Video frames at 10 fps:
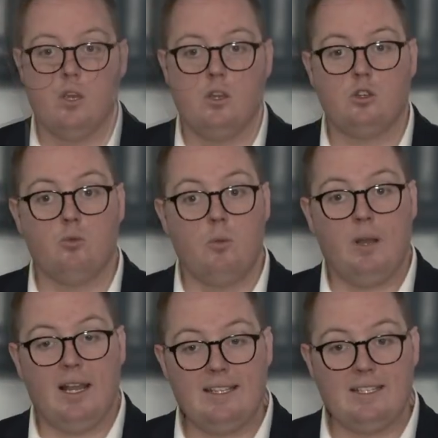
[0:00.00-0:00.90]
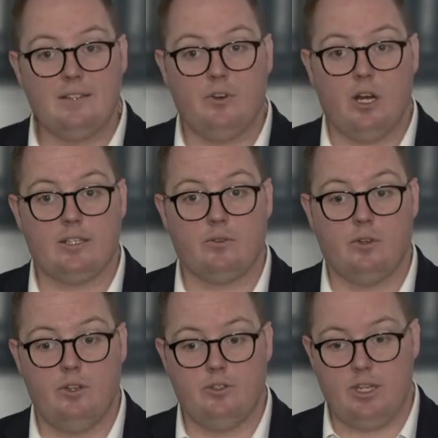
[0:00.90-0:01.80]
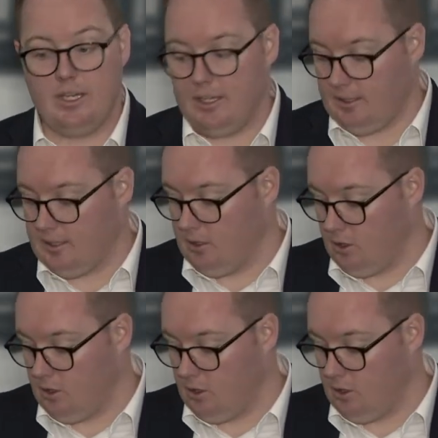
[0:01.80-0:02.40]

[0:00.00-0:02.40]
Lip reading: To replace the visor on your Z-Link,